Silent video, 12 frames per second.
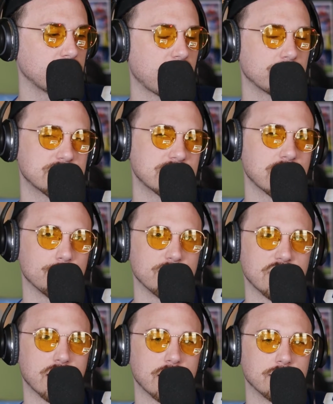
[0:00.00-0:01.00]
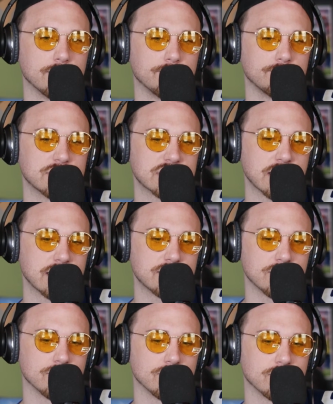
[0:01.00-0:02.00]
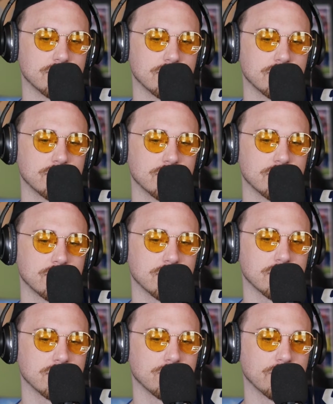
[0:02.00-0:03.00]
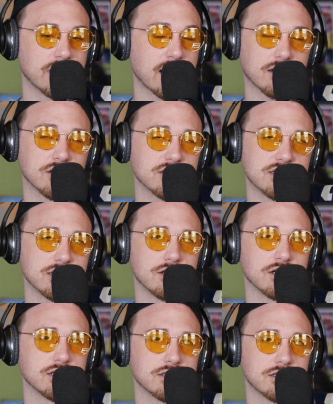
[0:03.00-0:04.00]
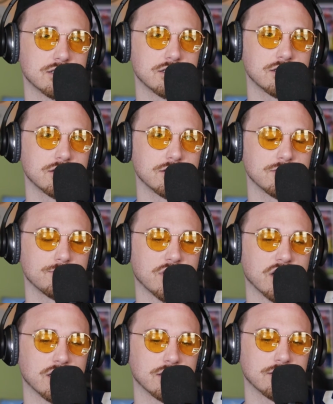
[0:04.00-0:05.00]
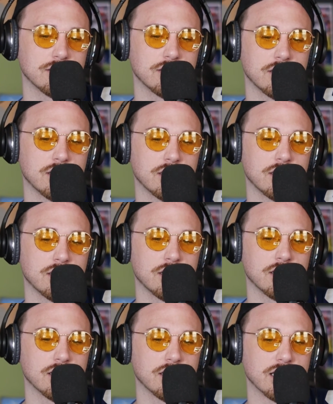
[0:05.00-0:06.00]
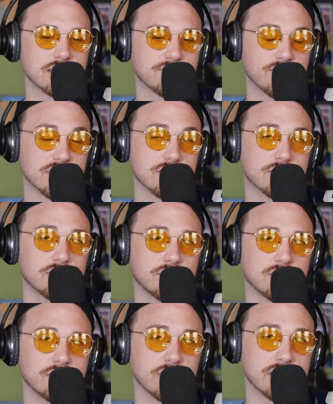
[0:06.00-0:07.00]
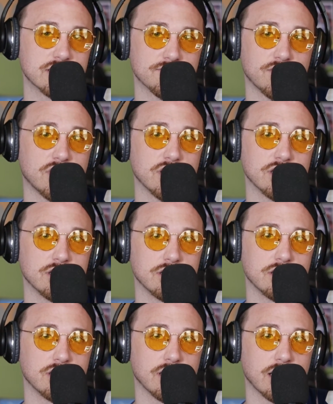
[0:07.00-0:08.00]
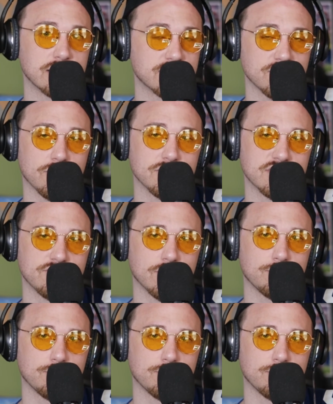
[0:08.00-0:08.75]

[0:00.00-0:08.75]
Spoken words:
That was the NBA. Stay tuned. We got good series, but it's physical, it's fun, and so is